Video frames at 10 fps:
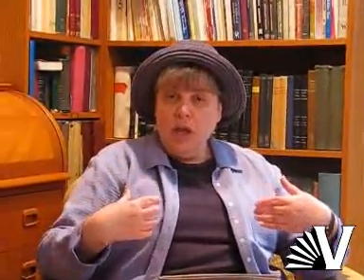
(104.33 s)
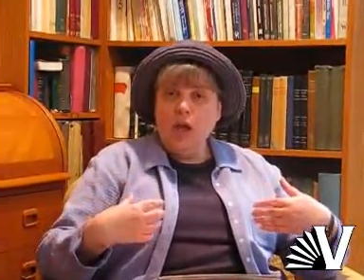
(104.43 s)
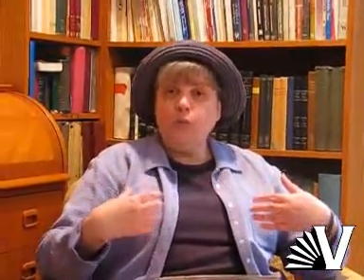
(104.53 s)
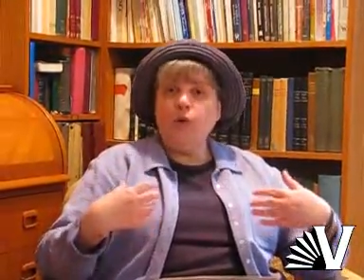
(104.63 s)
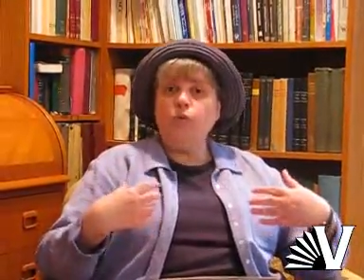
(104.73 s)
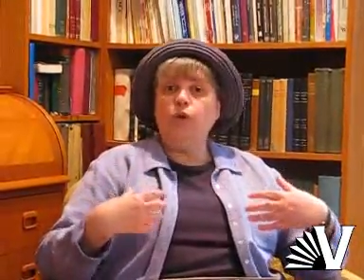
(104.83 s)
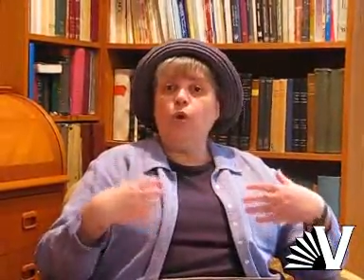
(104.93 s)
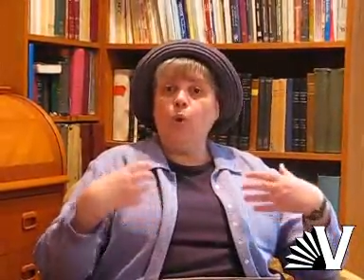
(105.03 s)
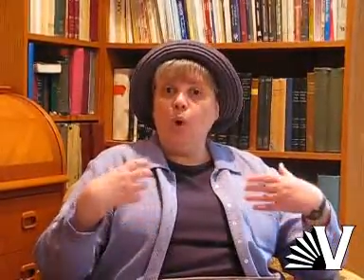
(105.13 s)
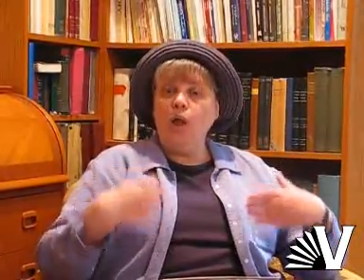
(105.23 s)
And when
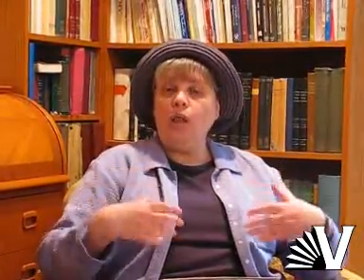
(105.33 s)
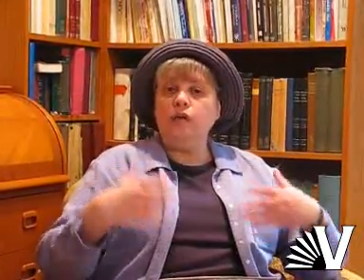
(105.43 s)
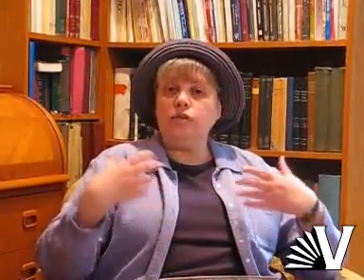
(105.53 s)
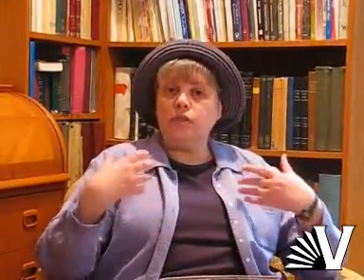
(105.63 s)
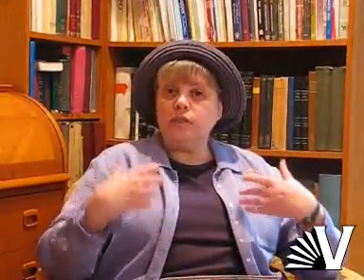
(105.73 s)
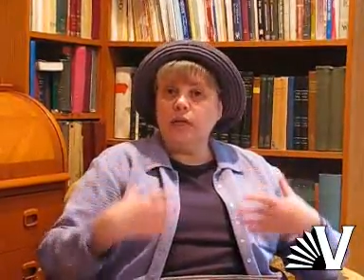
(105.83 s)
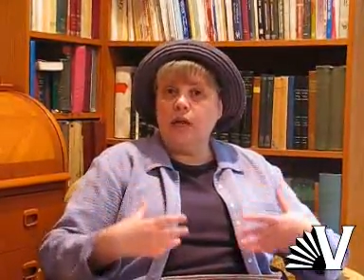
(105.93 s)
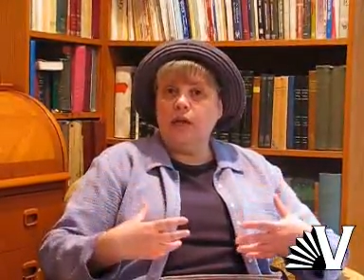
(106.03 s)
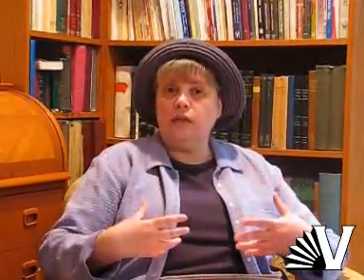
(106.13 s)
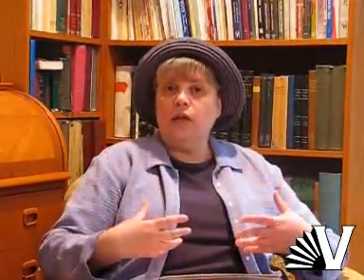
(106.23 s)
we all
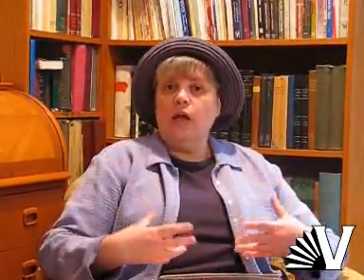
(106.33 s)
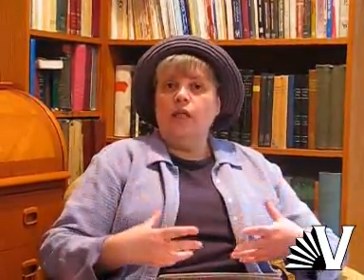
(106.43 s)
understand